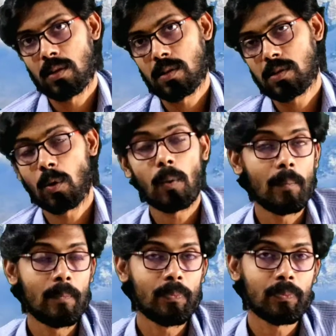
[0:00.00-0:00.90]

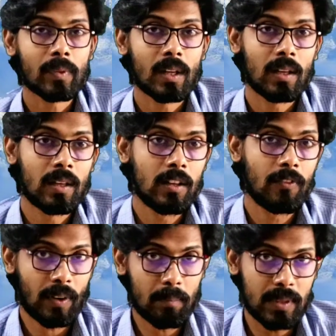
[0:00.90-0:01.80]
So
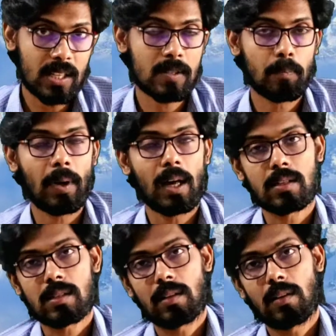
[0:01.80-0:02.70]
from this
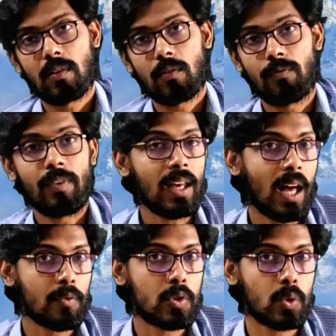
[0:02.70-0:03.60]
part, we
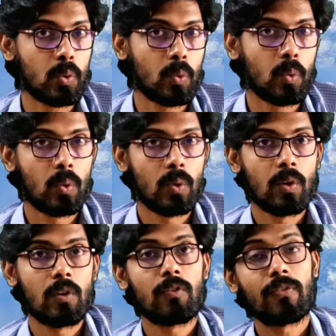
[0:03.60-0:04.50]
have to
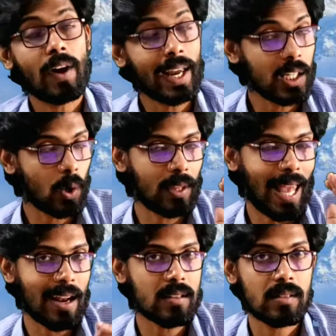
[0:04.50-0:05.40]
find out the
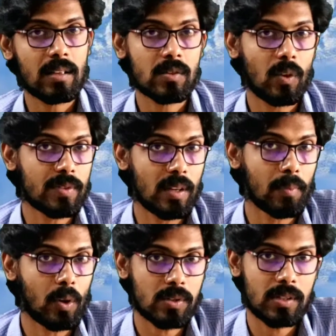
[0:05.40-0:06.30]
answers of some
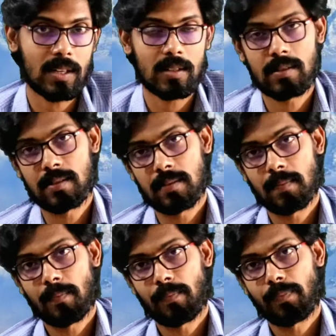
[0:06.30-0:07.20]
questions.
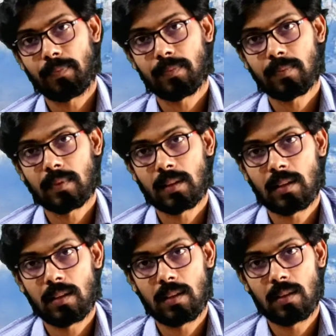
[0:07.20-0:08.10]

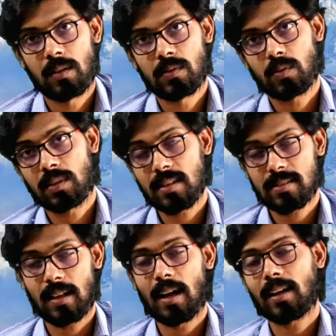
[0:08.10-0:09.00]
So
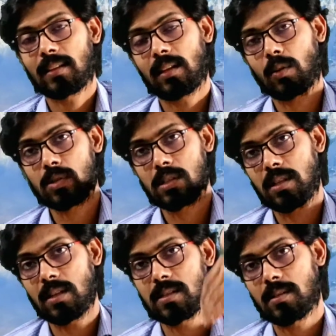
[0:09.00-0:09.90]
these are the
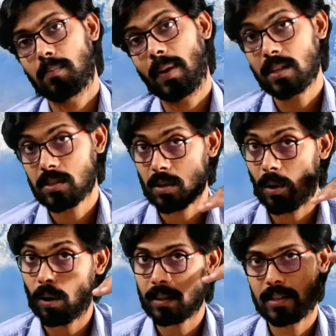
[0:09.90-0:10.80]
questions based
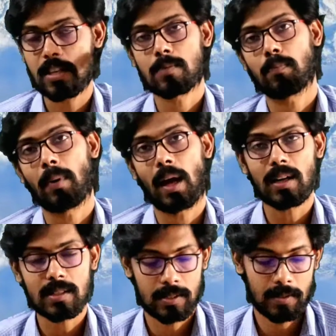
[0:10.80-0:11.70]
on this
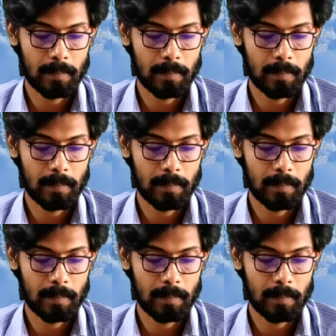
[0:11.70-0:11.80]
part.